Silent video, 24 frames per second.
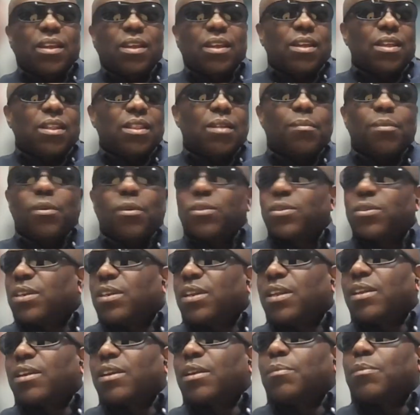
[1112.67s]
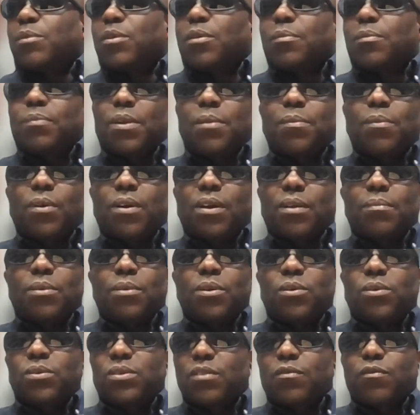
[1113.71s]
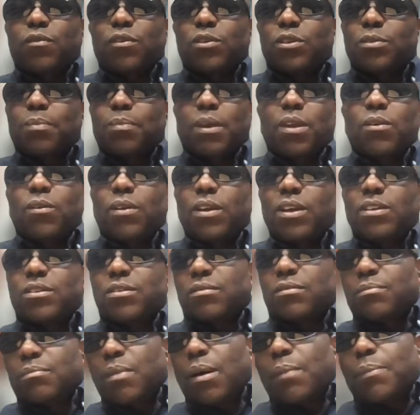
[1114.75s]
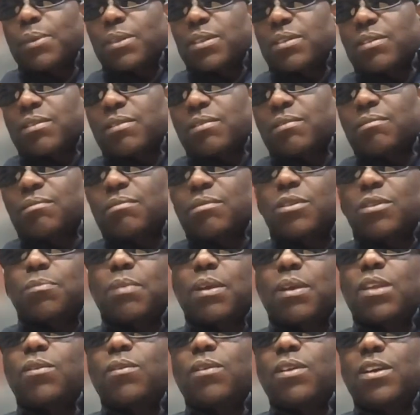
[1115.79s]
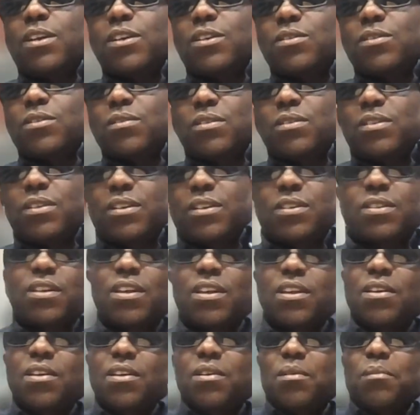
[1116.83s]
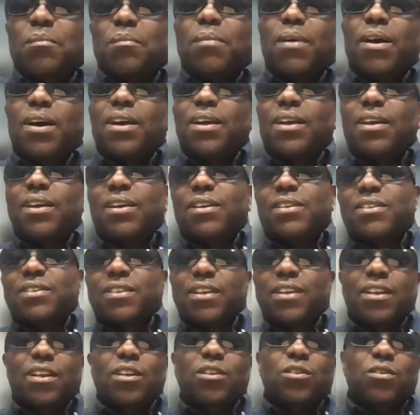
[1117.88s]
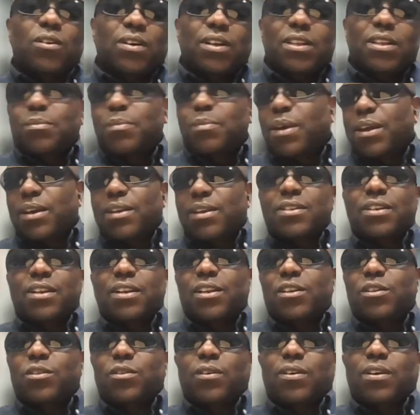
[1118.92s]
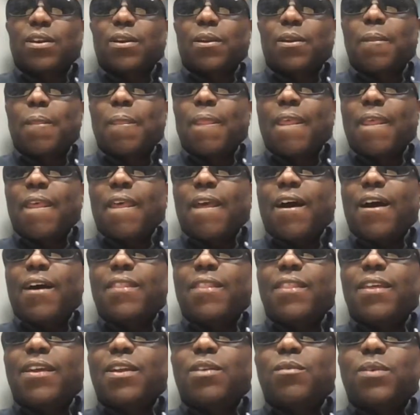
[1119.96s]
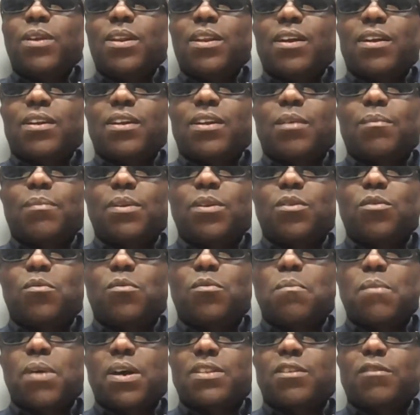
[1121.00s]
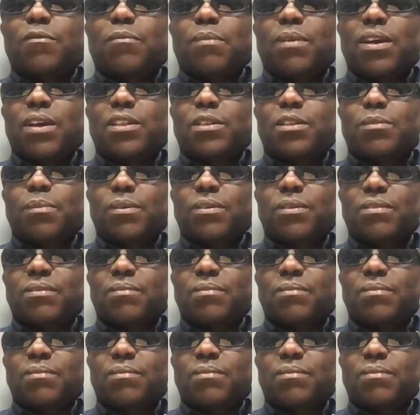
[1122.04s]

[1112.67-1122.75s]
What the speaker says: The blockchain, like crypto, people can use it for speculation purposes. Speculation, just buying and selling tokens, buying and selling token. And then we'll end up into massive blind spot,